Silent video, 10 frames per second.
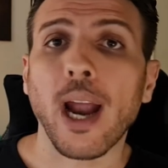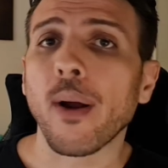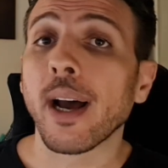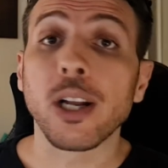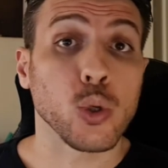
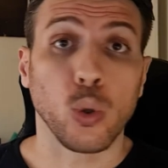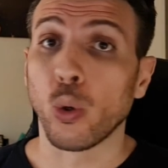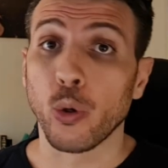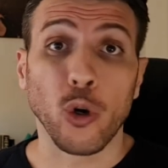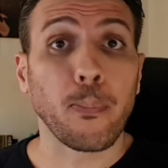garage
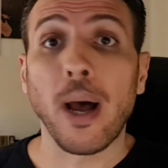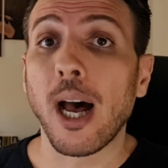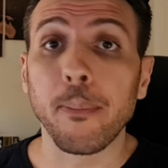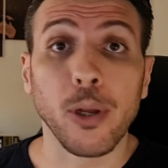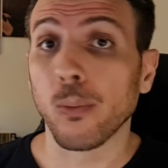or your
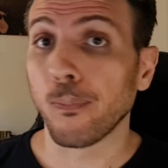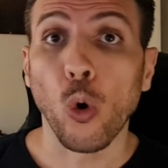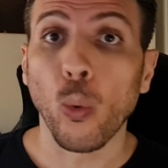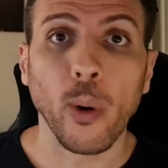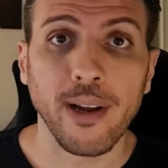apartment
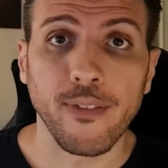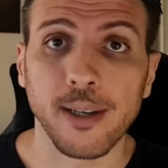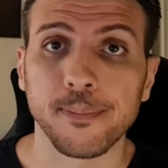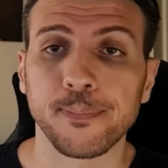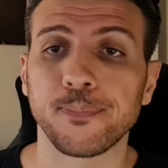or
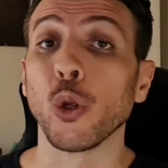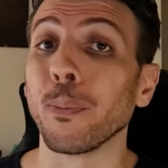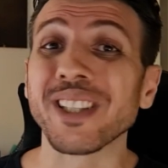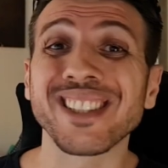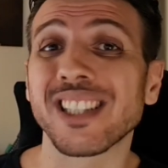wherever.
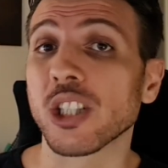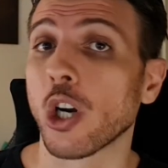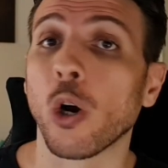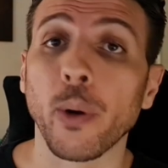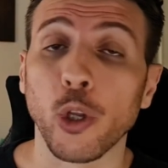Your business is
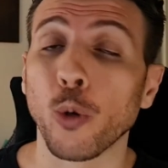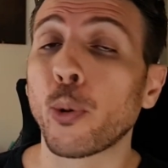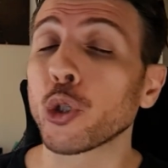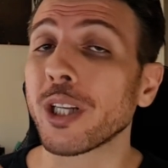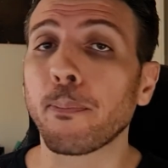growing, you're
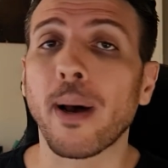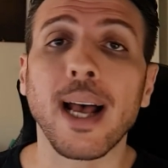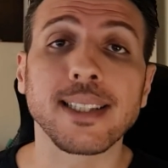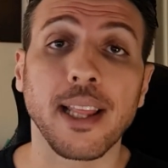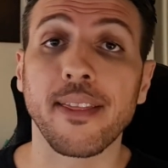pushing
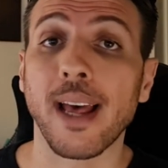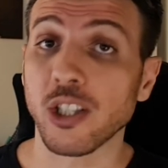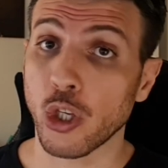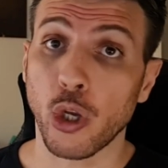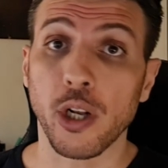past
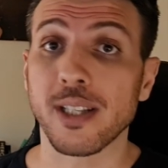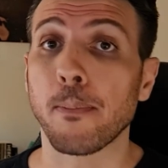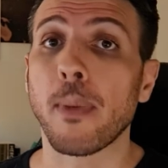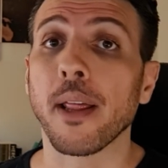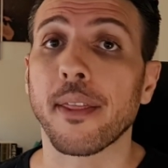1,000 units
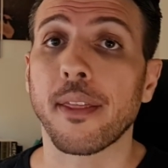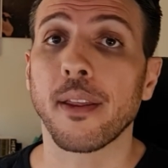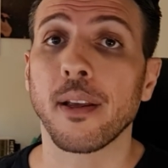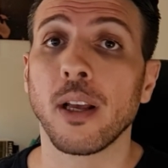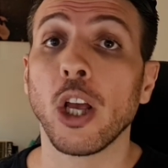a
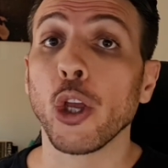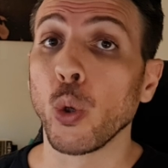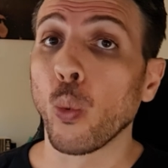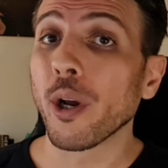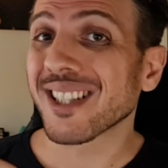month.
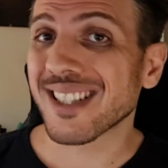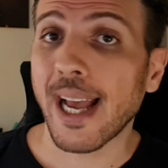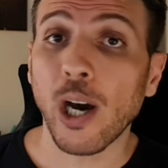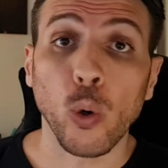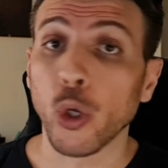You want to
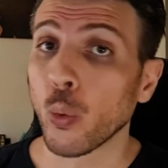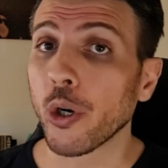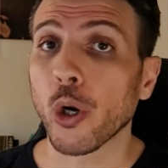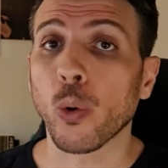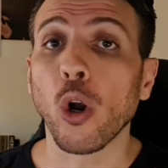scale, you
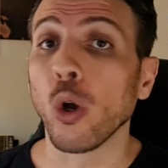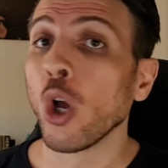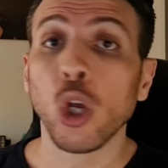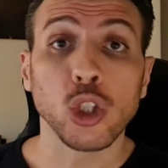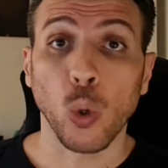want to
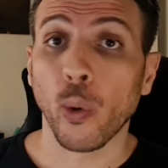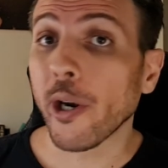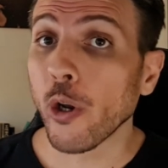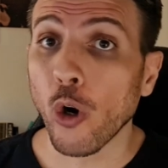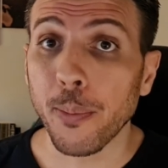grow. So
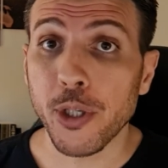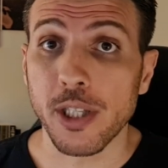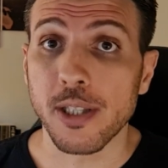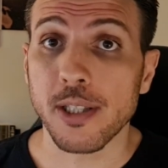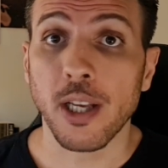what are your
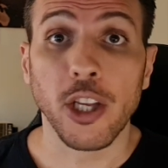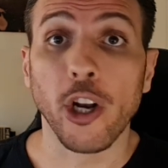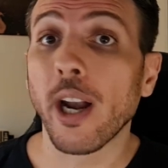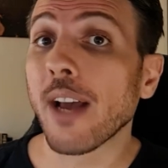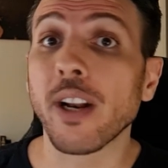options?
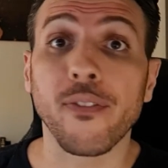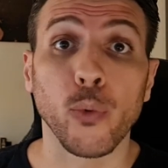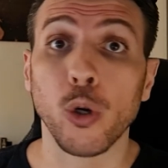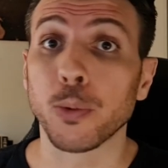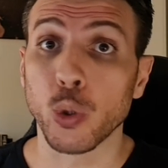You don't have
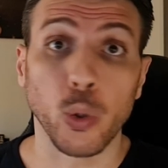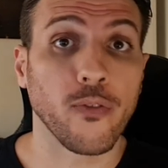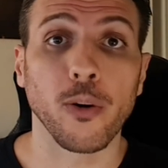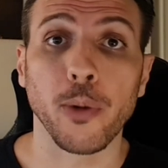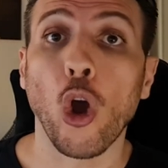enough room to do
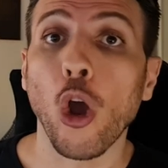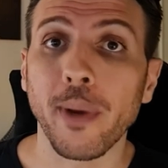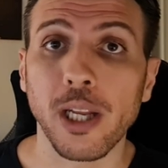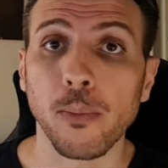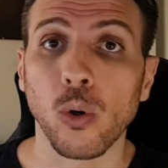it from your
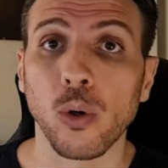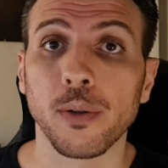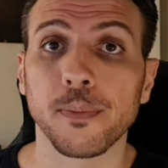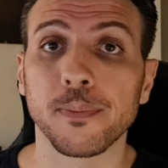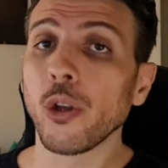home anymore.
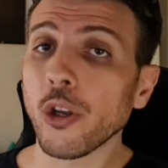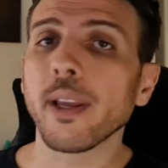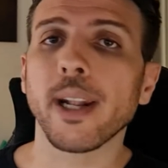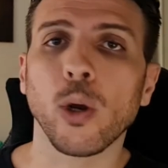You can